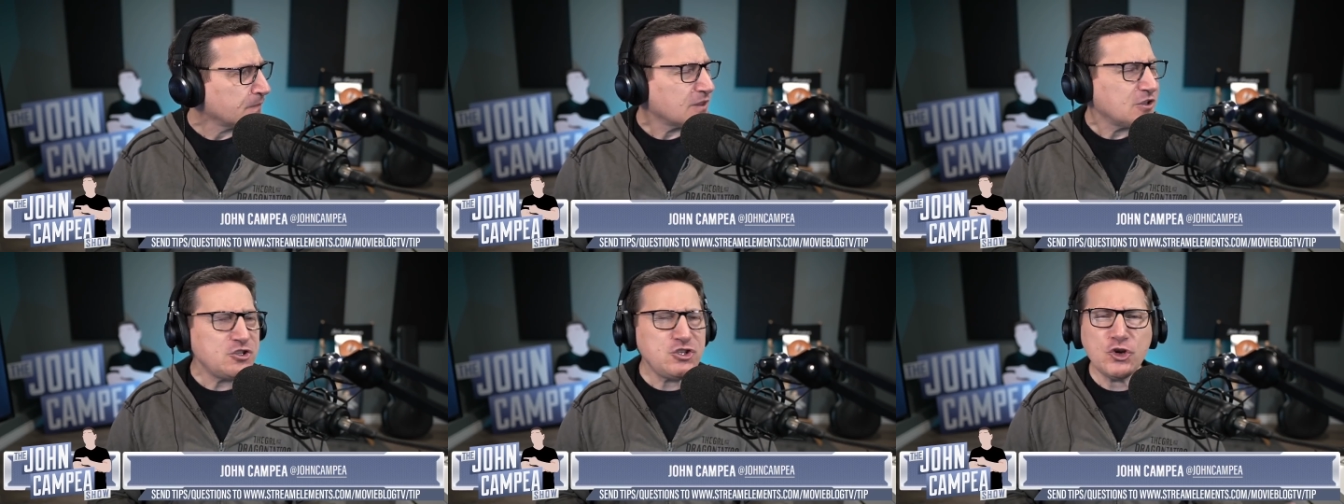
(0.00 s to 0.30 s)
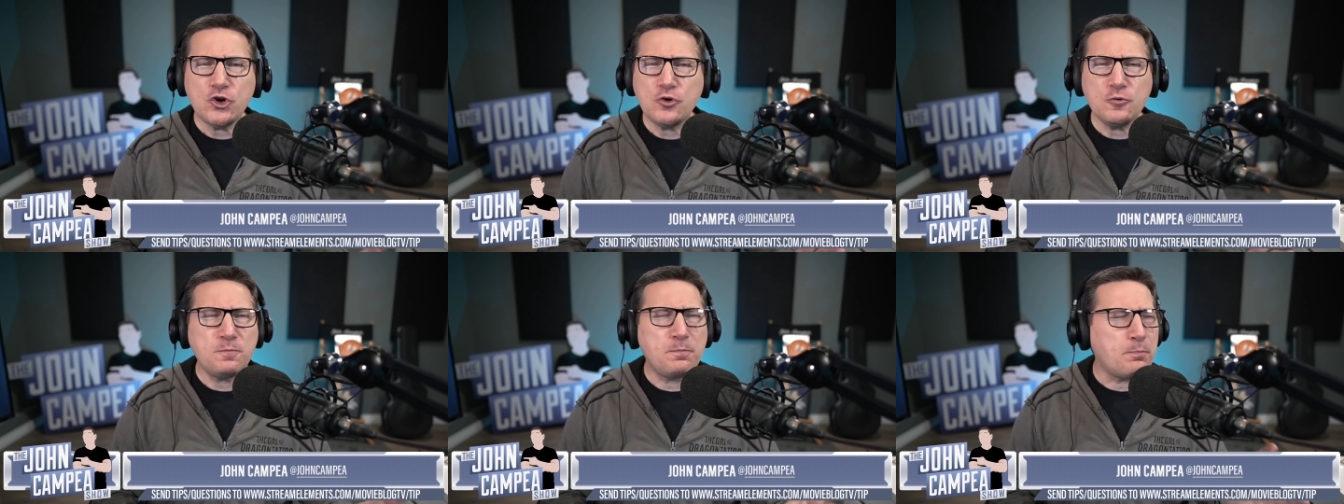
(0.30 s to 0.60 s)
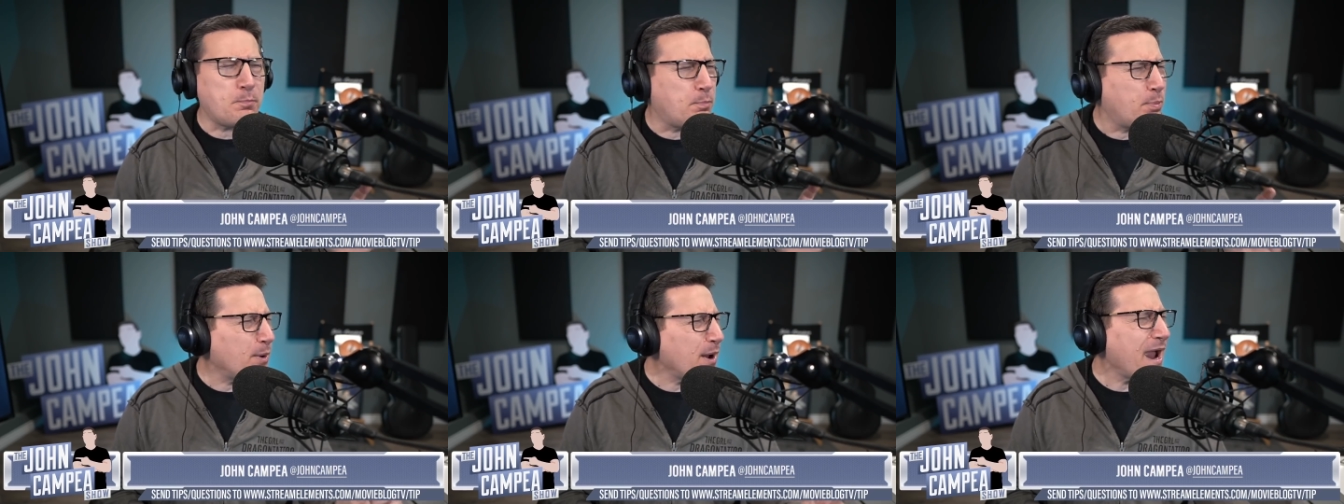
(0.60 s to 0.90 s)
You
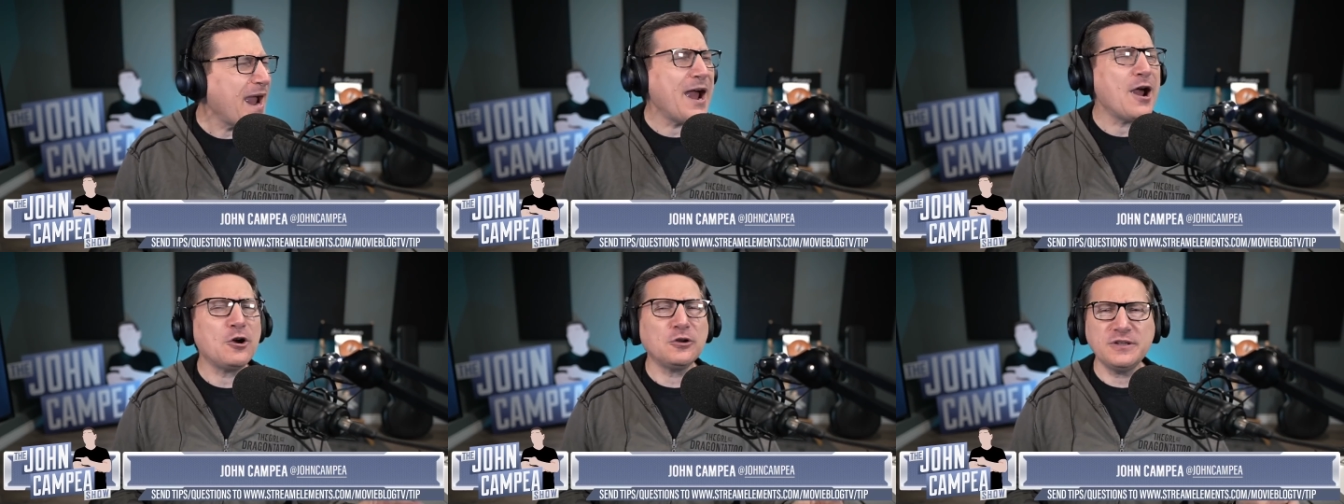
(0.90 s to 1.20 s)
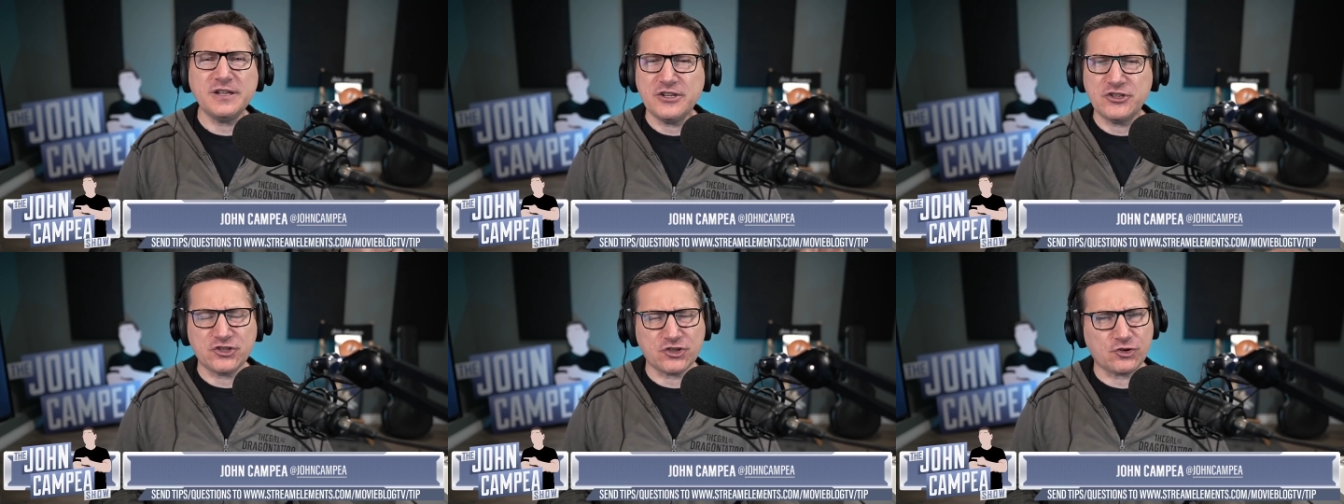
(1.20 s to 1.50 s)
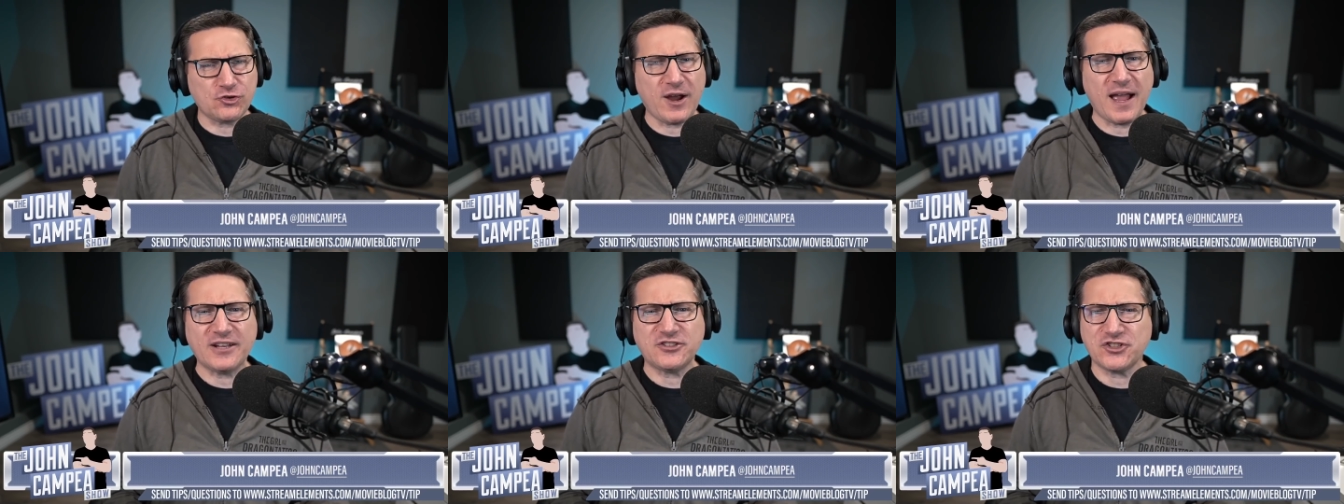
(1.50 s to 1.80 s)
barely
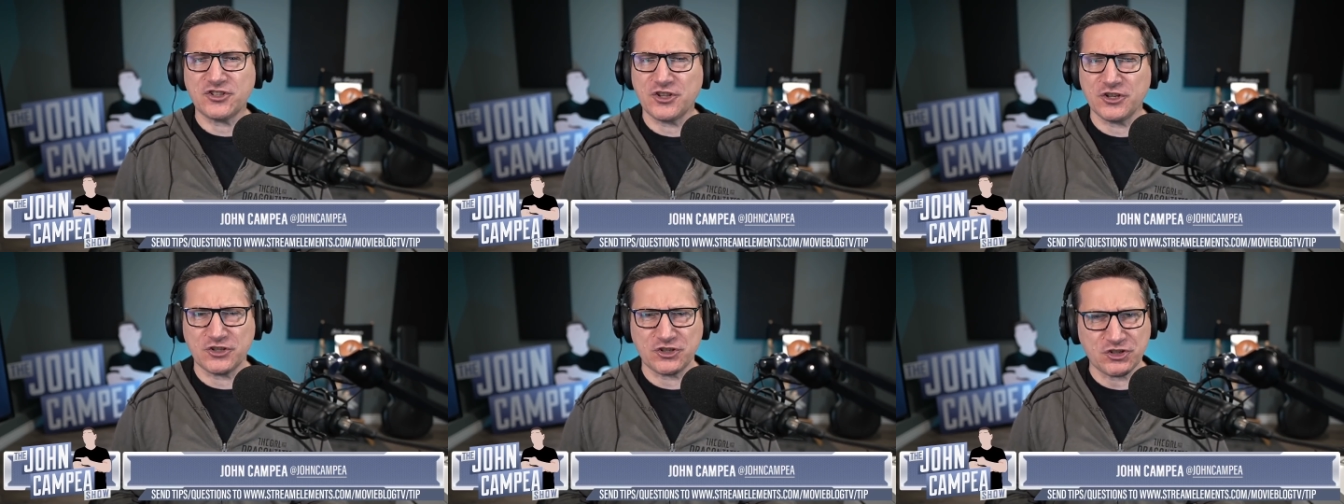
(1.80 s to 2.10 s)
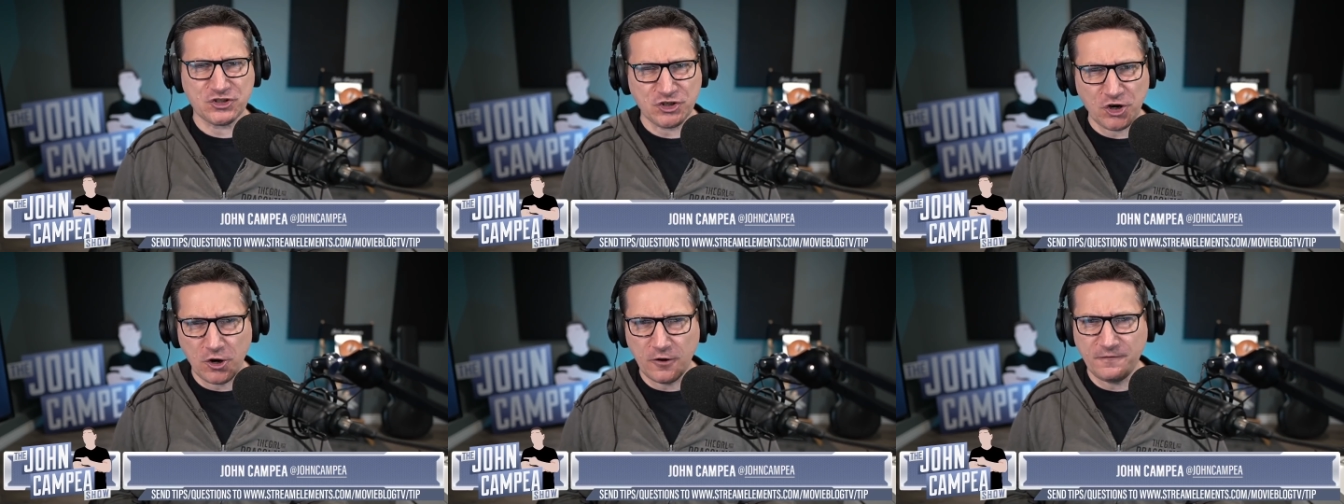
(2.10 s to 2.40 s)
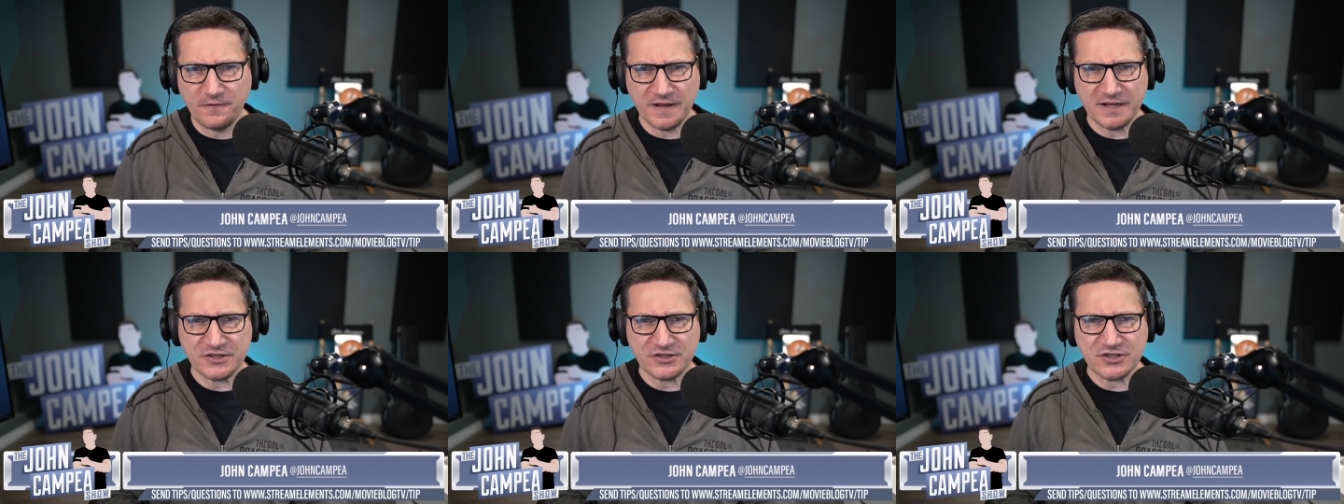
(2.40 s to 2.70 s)
scratched the
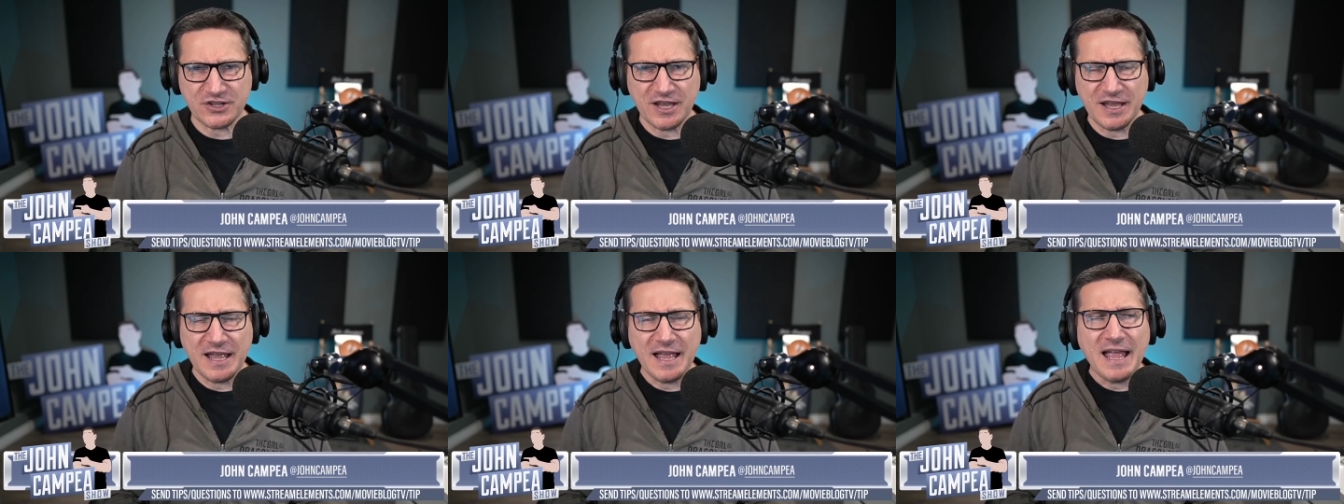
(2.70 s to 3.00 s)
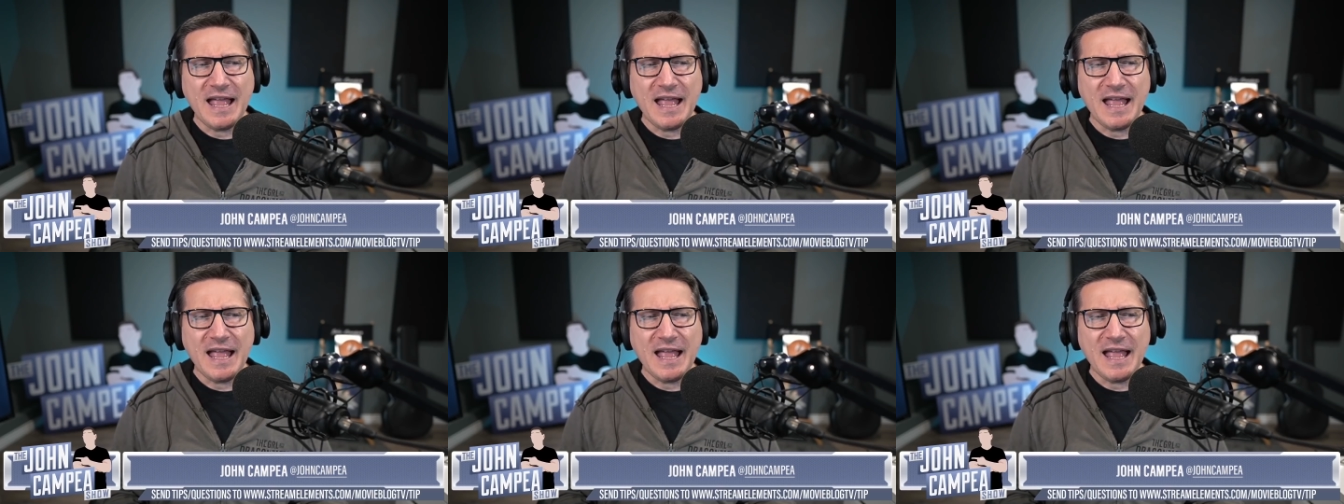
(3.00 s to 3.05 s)
surface.